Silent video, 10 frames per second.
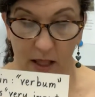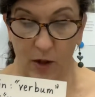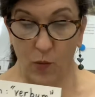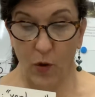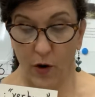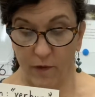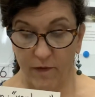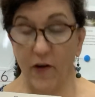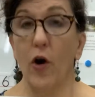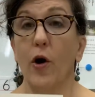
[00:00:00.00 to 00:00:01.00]
The word
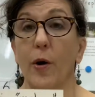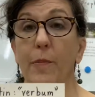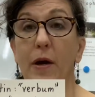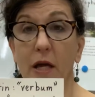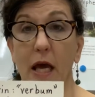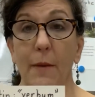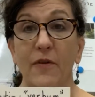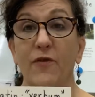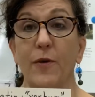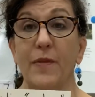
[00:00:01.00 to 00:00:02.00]
verb
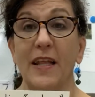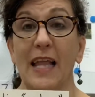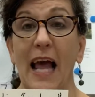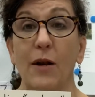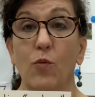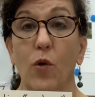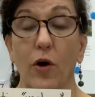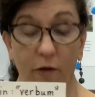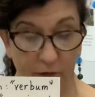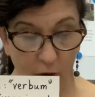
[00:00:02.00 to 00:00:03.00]
comes from the Latin
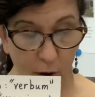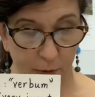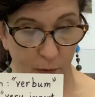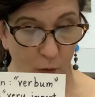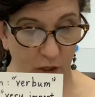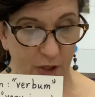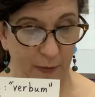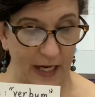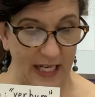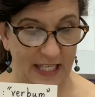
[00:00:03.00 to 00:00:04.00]
word verbum, which
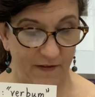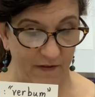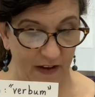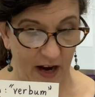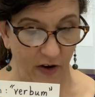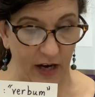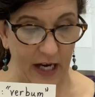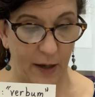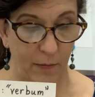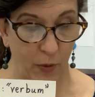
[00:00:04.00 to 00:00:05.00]
means
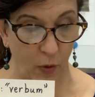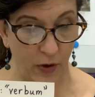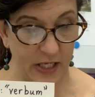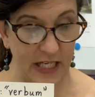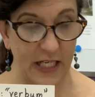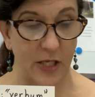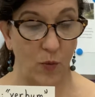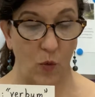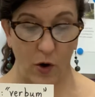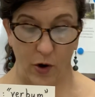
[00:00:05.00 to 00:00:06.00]
very important
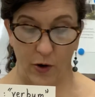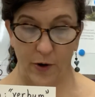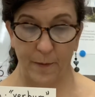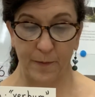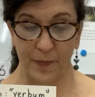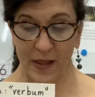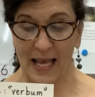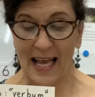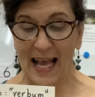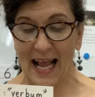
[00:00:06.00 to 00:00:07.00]
word.
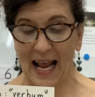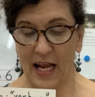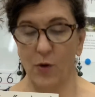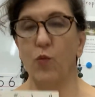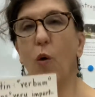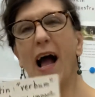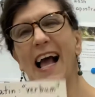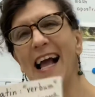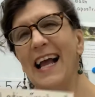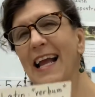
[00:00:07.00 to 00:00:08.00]
And
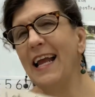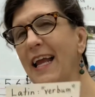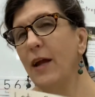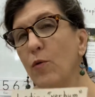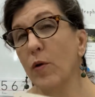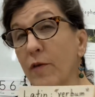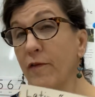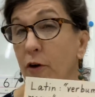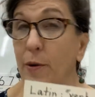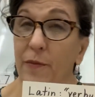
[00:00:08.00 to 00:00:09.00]
why were
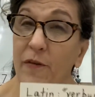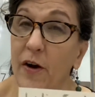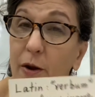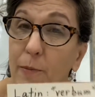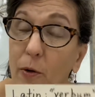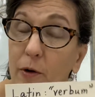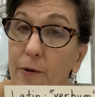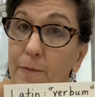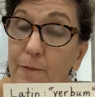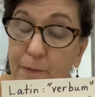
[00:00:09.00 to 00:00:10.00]
verbs very important?